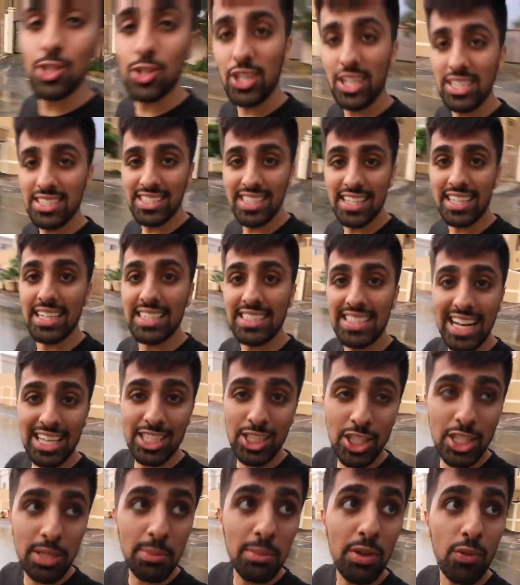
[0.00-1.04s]
So here's the thing, it's
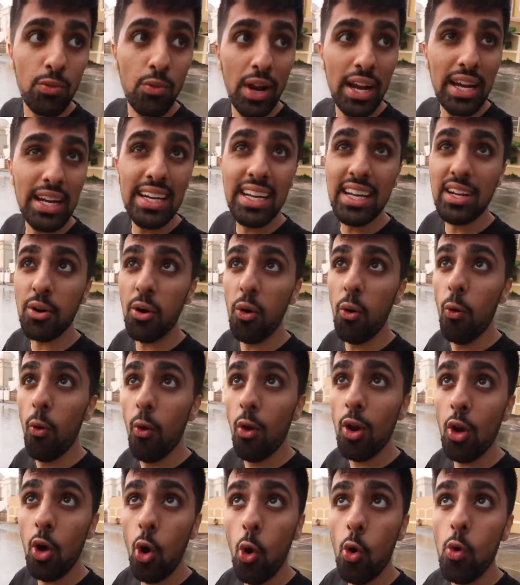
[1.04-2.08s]
actually gonna be raining
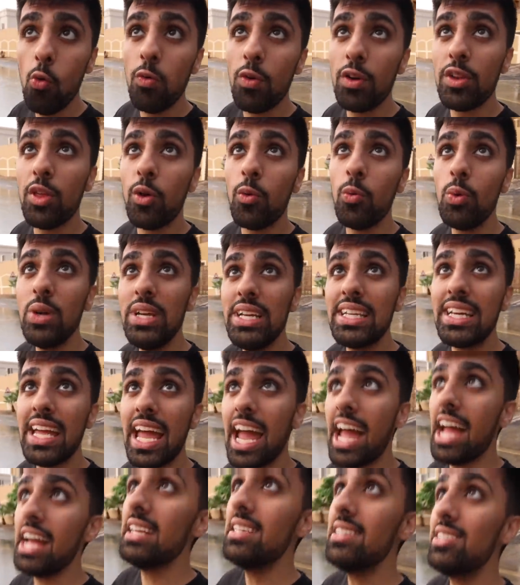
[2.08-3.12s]
all over the
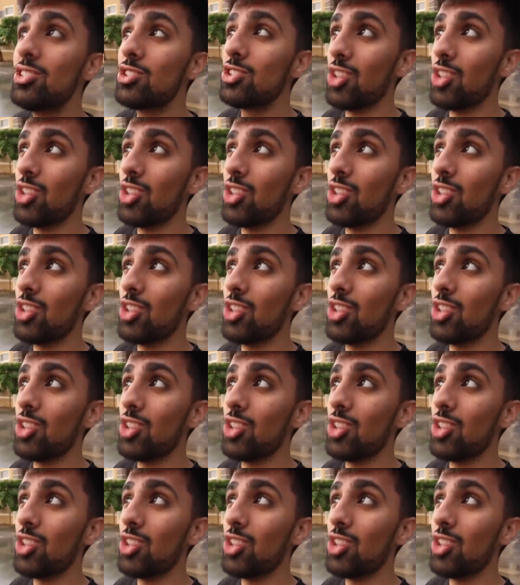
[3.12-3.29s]
weekend,